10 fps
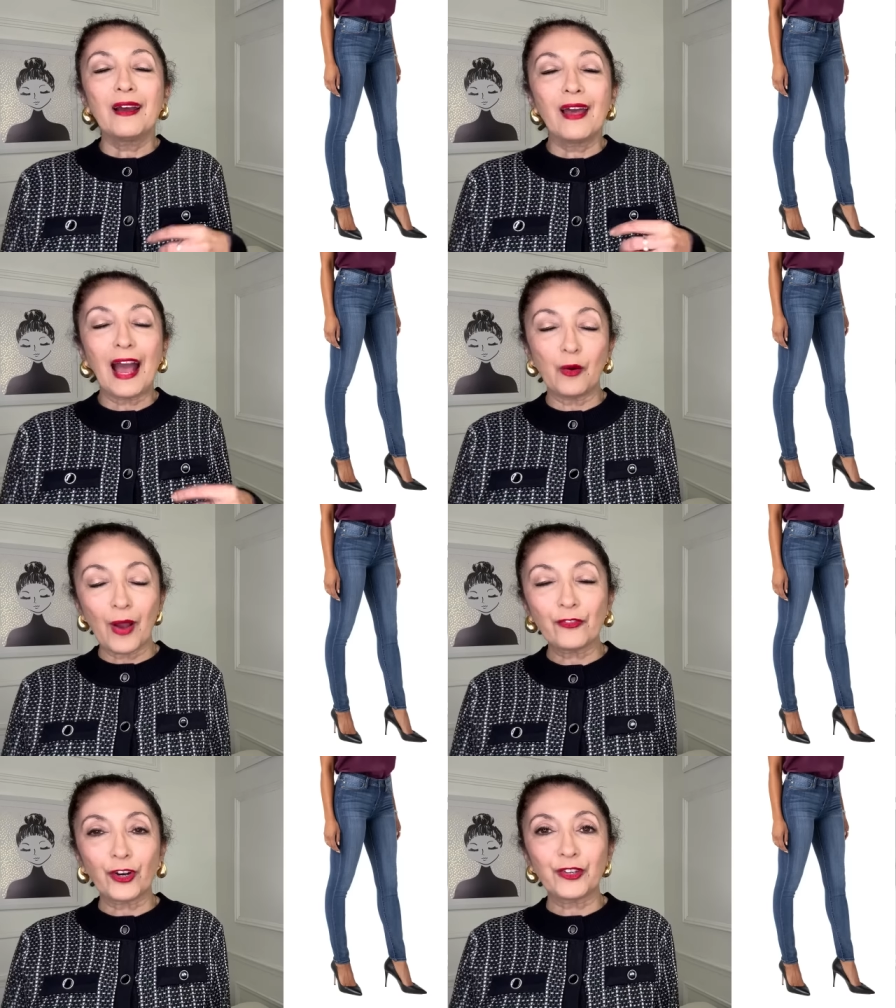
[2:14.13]

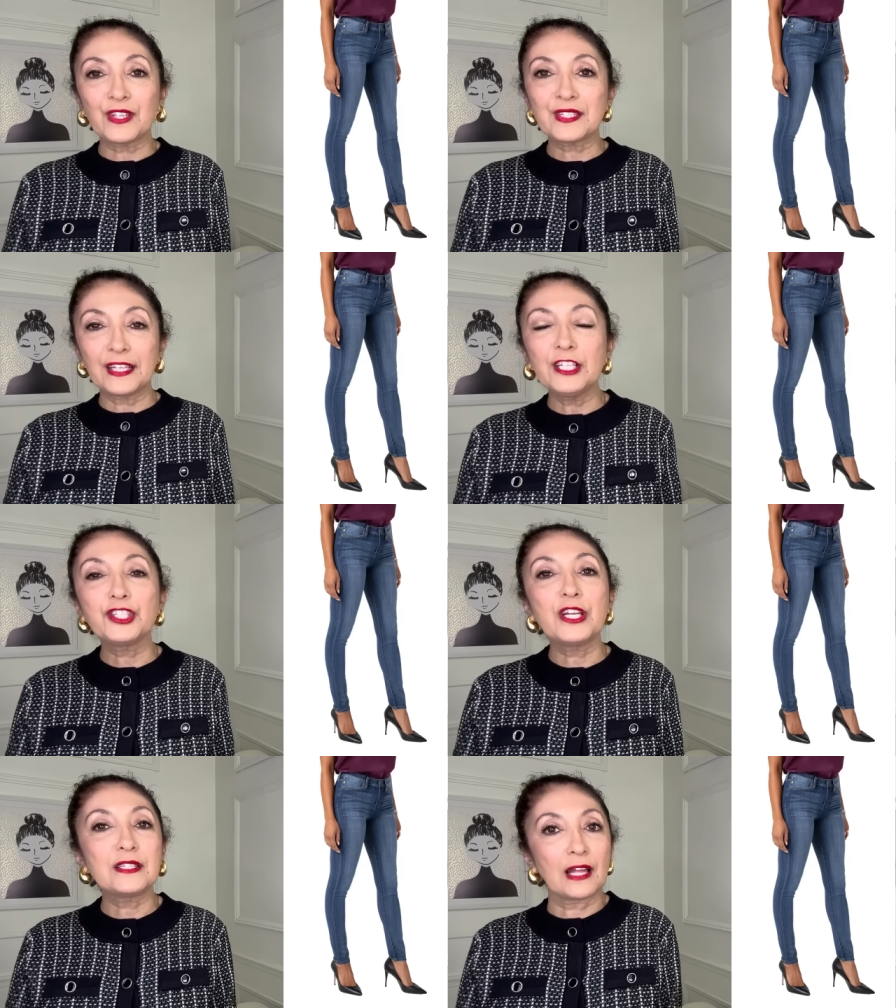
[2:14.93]
However, the skinny
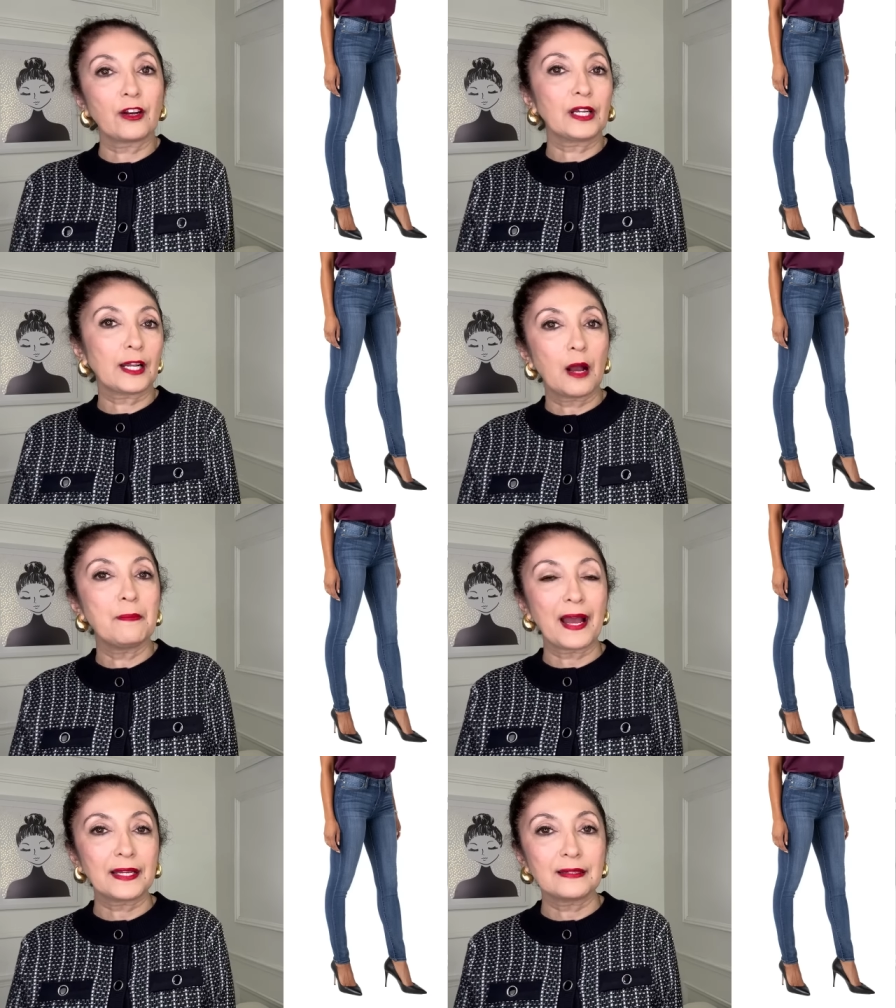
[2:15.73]
jeans that are going to come
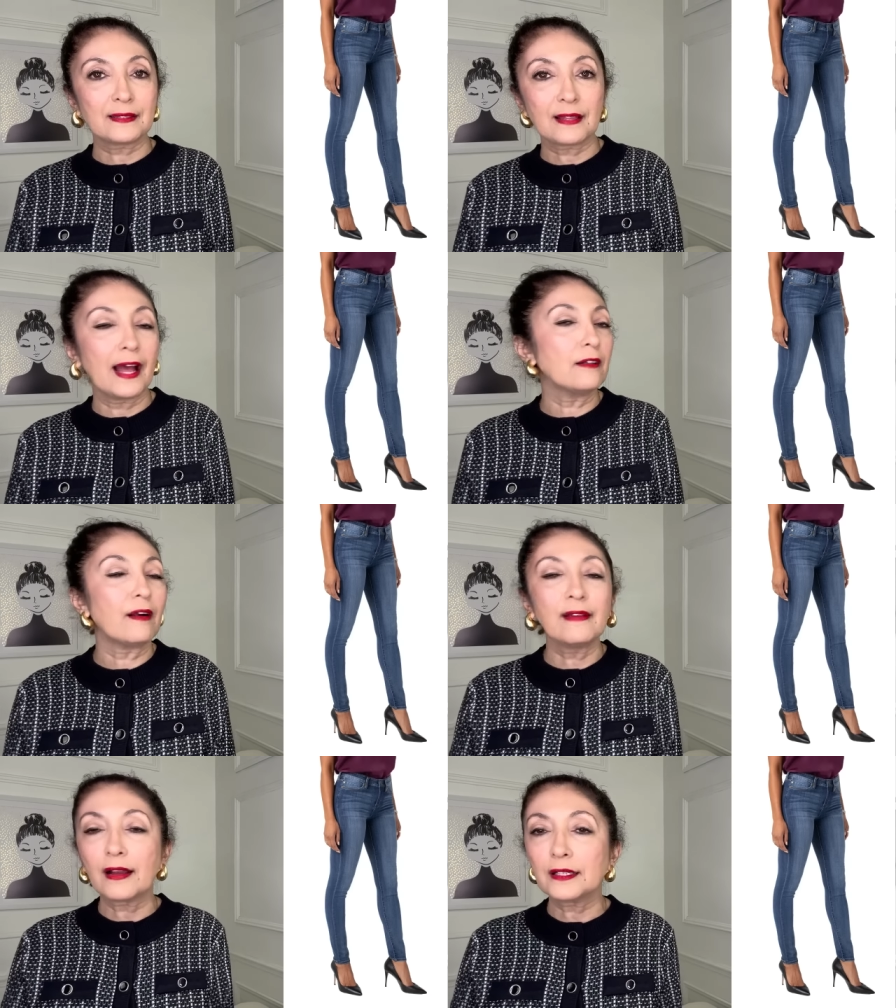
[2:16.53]
back into style
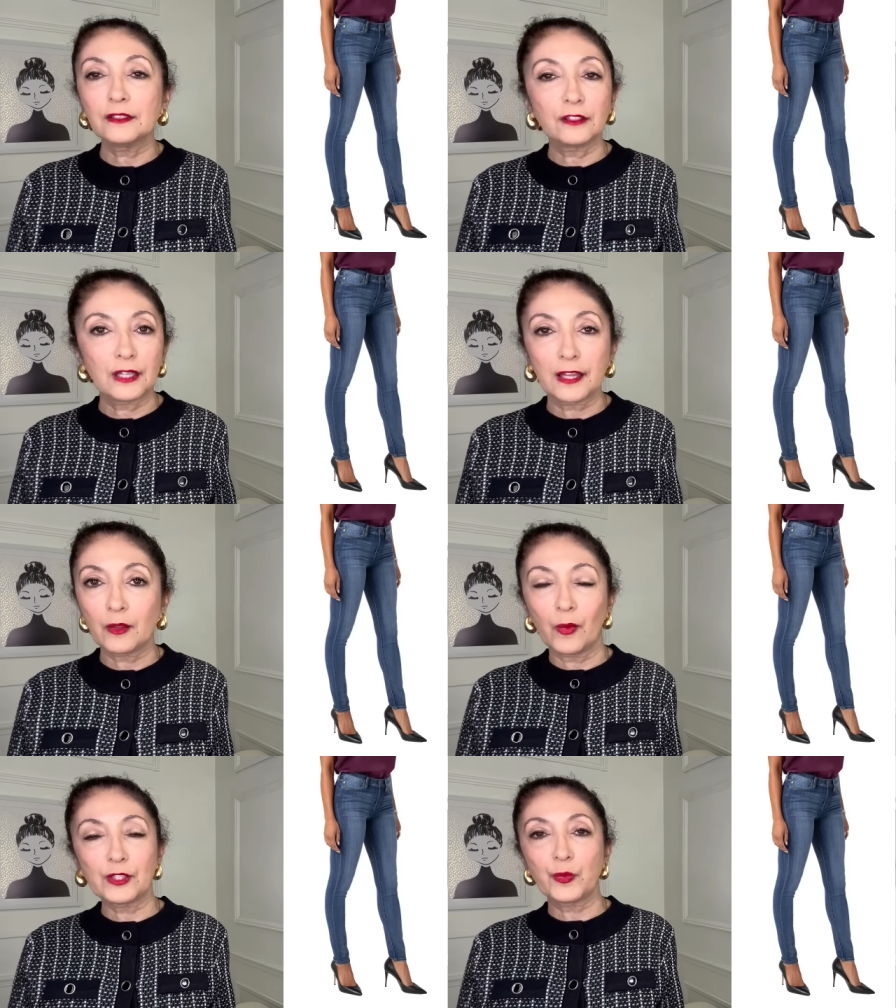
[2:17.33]
are not going to look like the
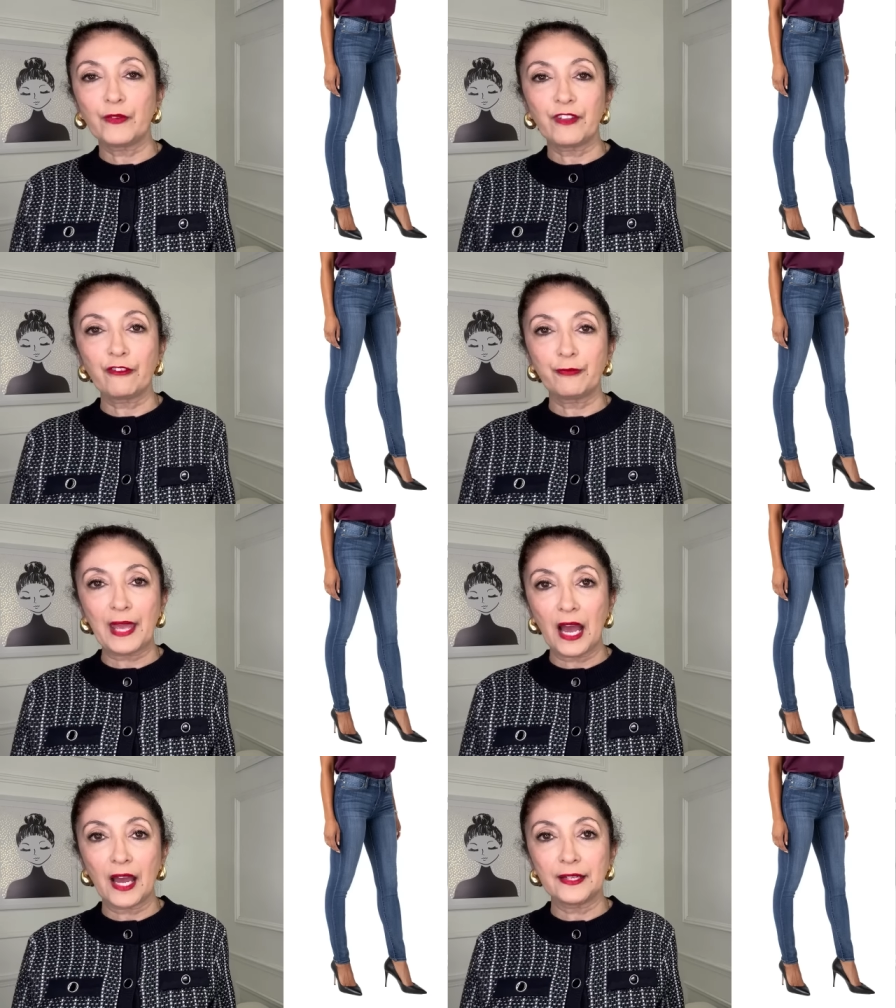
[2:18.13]
ones we've left
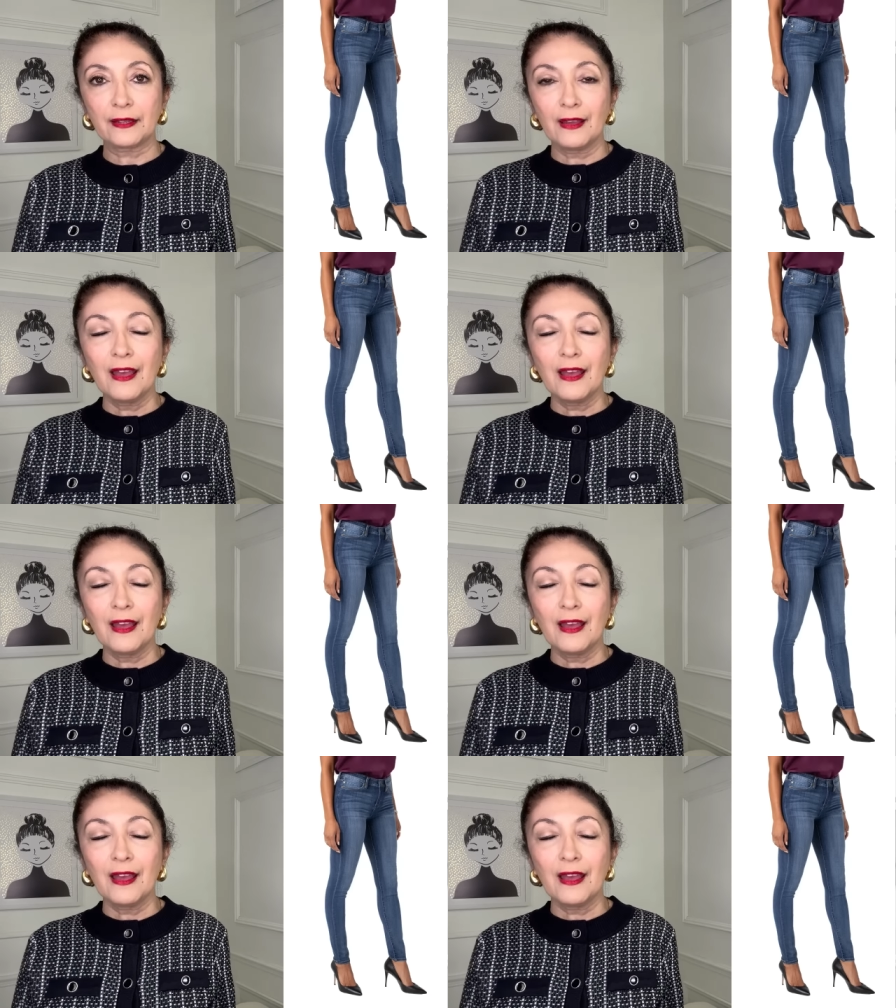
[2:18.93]
behind.